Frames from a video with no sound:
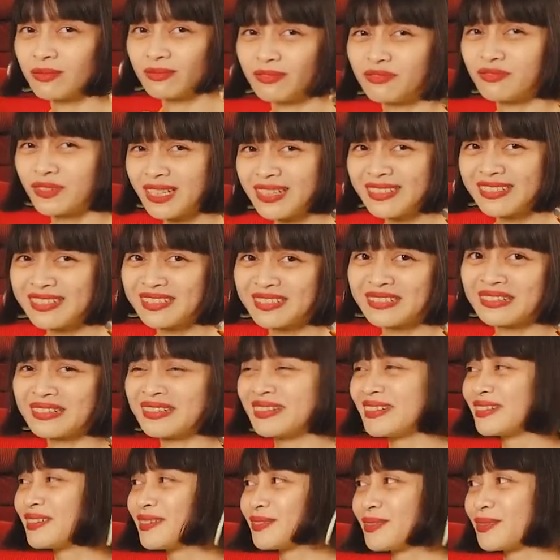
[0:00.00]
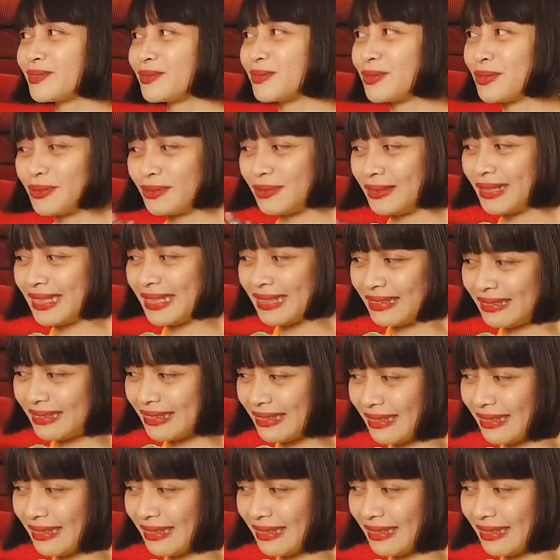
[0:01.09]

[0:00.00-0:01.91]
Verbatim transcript: fixed or like